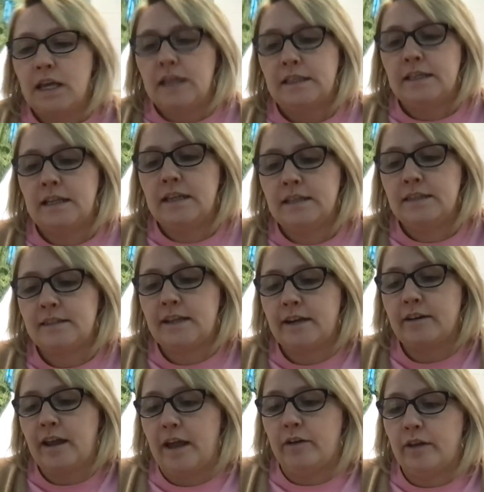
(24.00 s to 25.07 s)
Nina
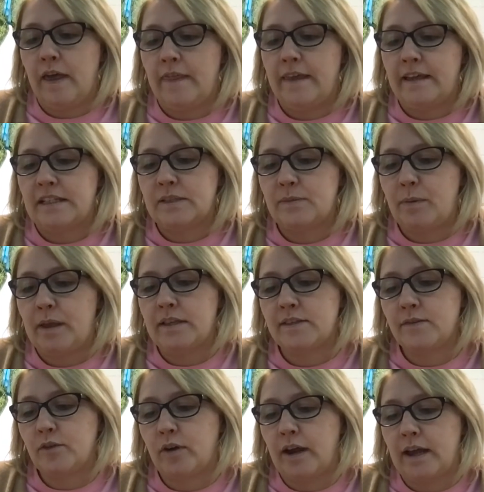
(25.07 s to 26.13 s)
stared out at the expanse
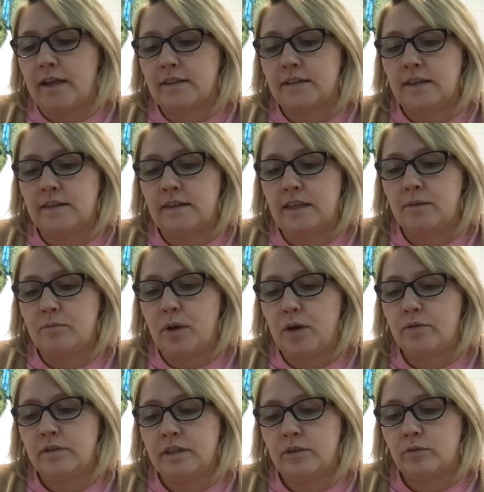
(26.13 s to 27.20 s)
of grass and the
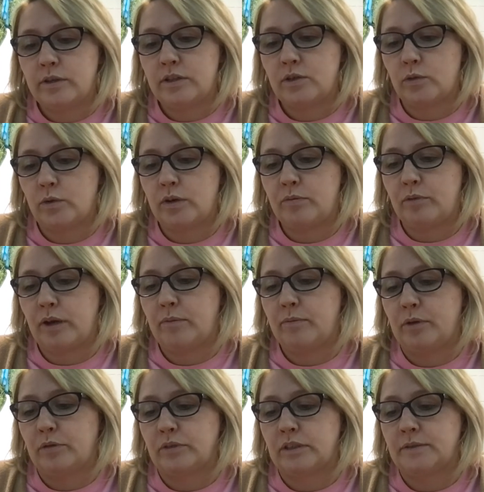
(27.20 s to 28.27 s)
imposing three-story brick
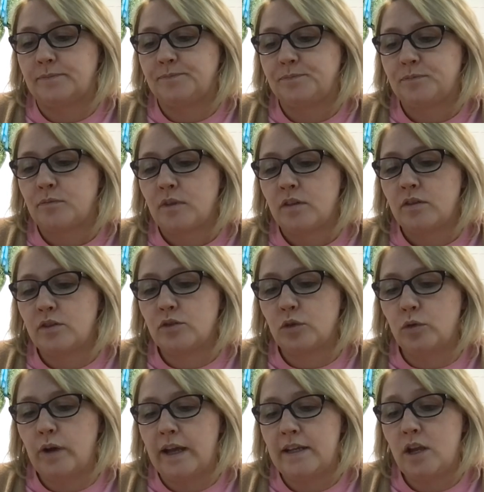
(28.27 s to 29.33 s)
building. The
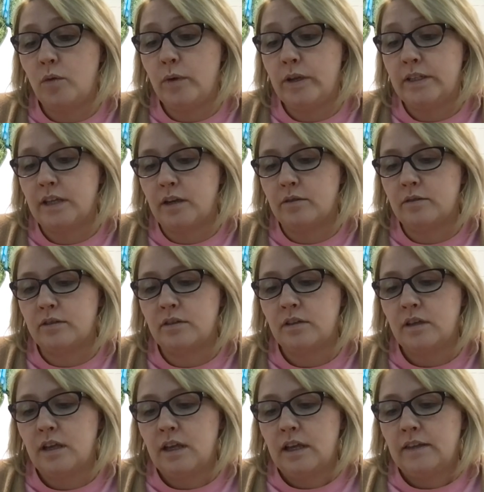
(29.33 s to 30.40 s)
school had no windows.
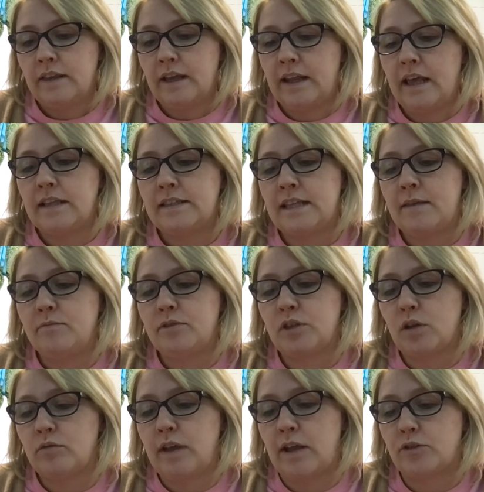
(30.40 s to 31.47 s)
That had seemed
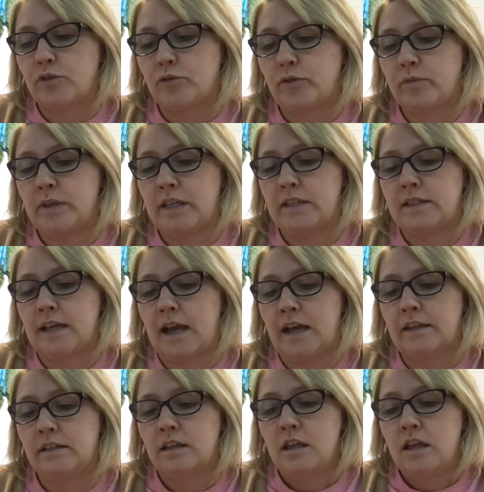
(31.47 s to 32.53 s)
so natural from the
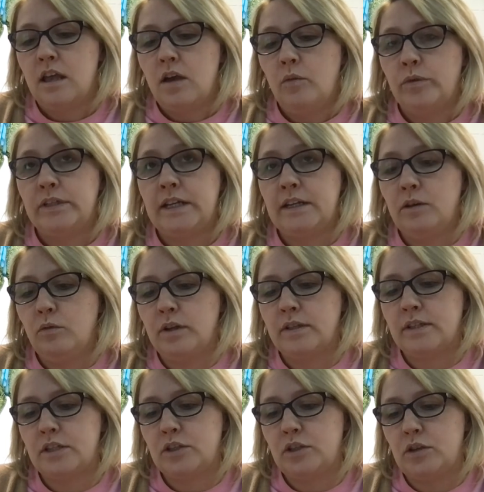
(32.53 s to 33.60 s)
inside, when Nina
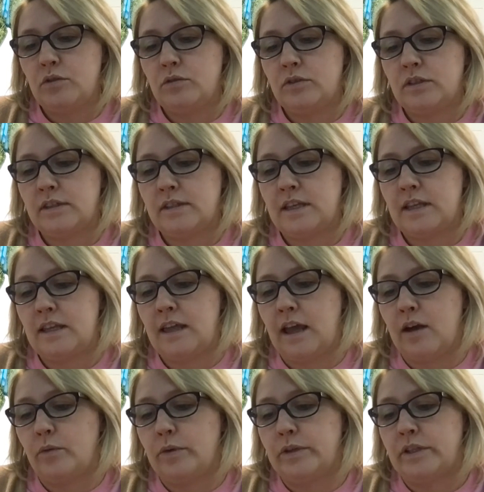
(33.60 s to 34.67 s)
wasn't used to seeing
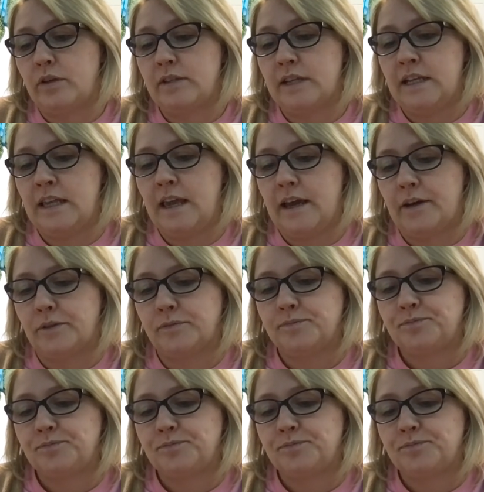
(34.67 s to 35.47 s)
out windows anyhow.